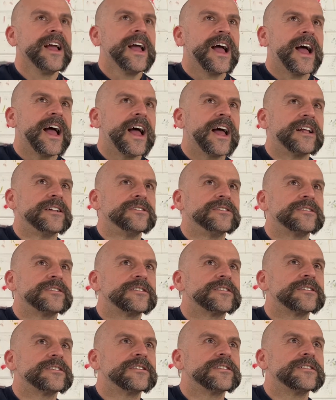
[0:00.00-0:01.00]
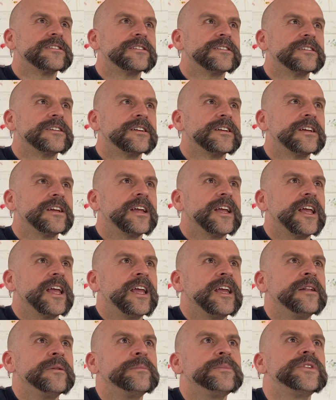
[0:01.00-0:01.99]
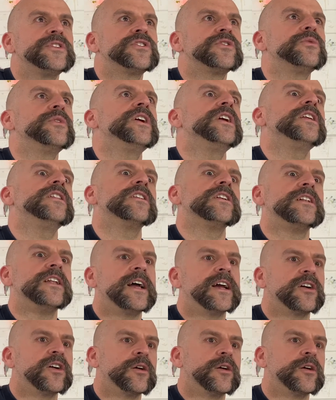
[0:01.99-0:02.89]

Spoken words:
And in between the Lego